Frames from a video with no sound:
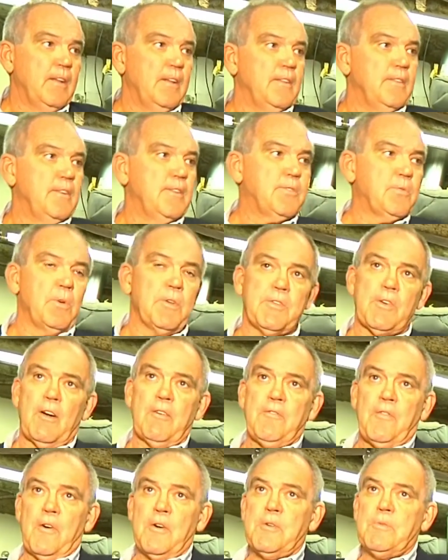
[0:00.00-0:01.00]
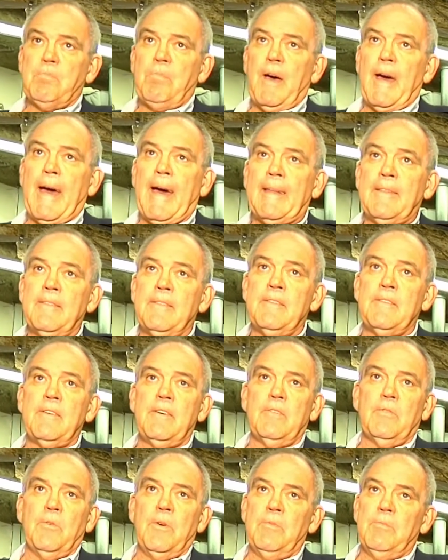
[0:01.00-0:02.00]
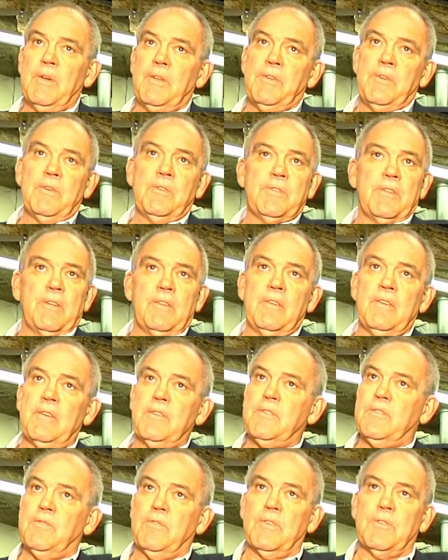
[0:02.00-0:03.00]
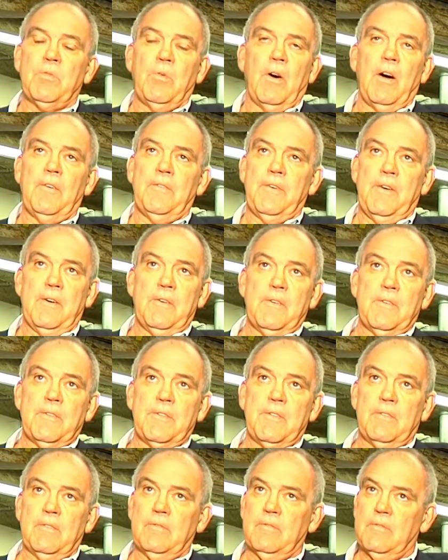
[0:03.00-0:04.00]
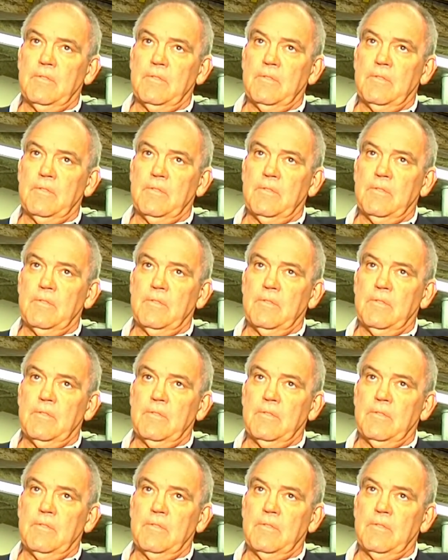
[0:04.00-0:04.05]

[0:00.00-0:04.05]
This was our first patent. We've been using this for 12 years.